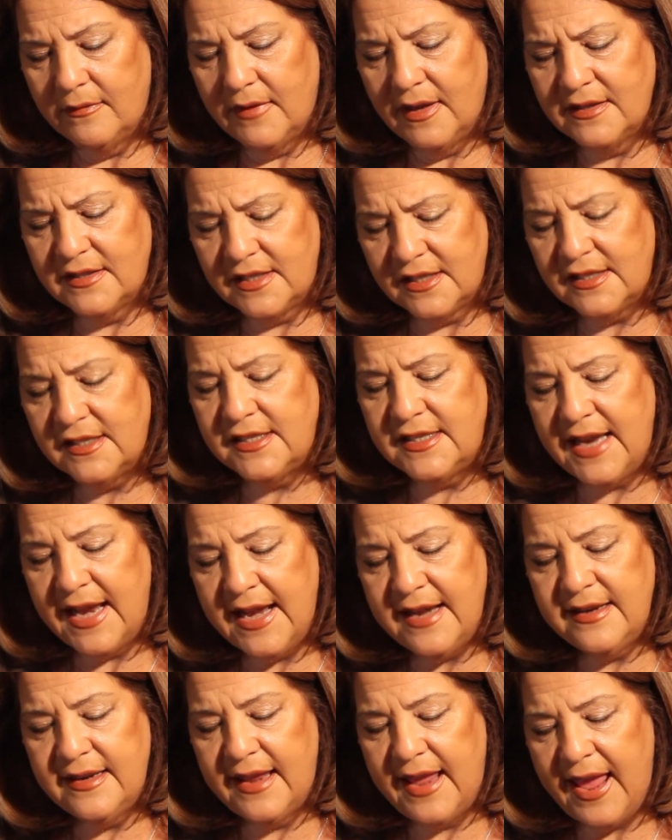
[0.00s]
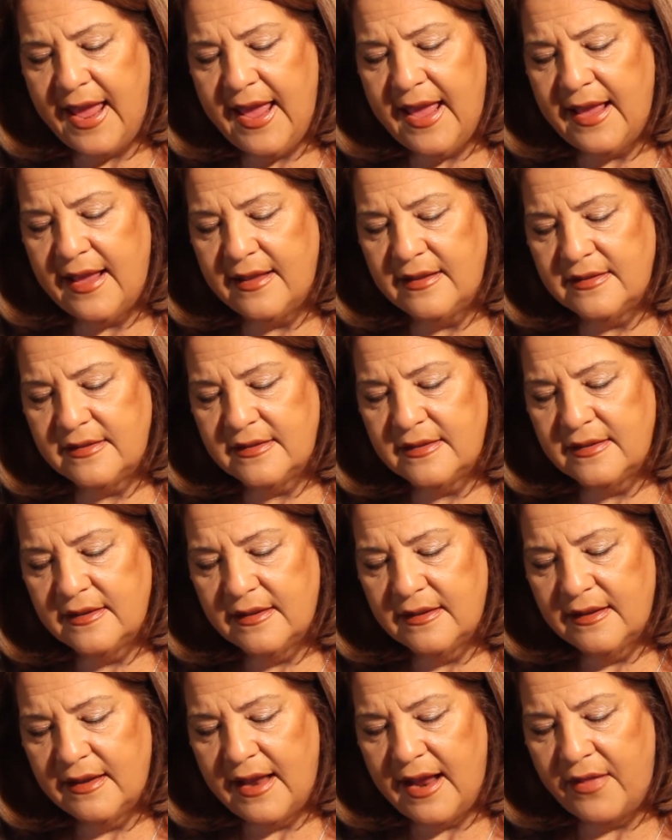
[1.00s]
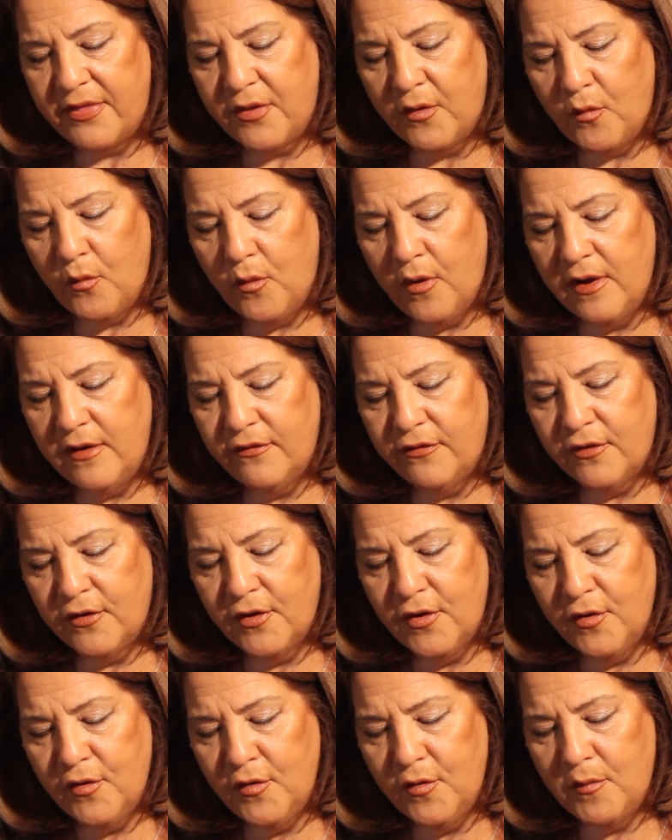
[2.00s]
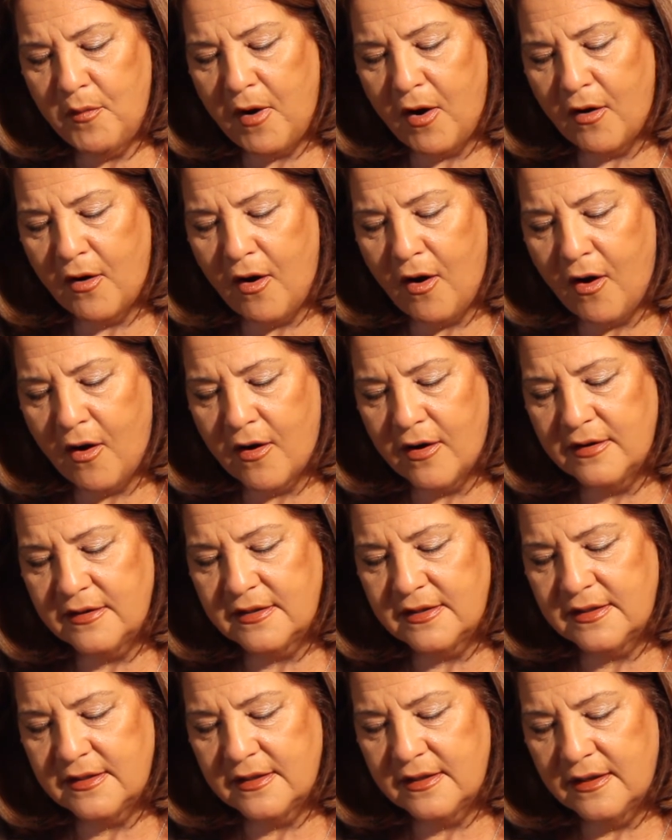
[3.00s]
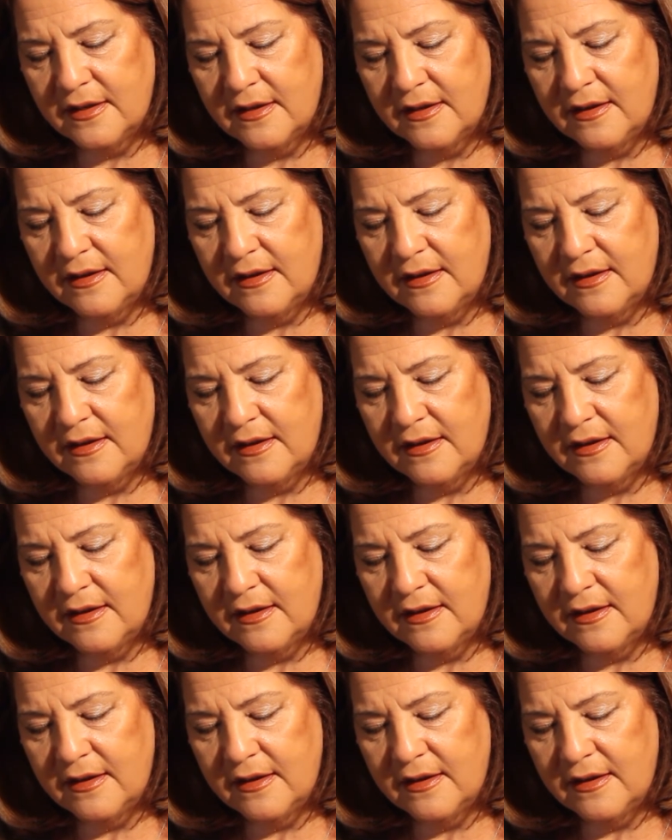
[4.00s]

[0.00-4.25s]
a sustained gaze at the one for whom our hearts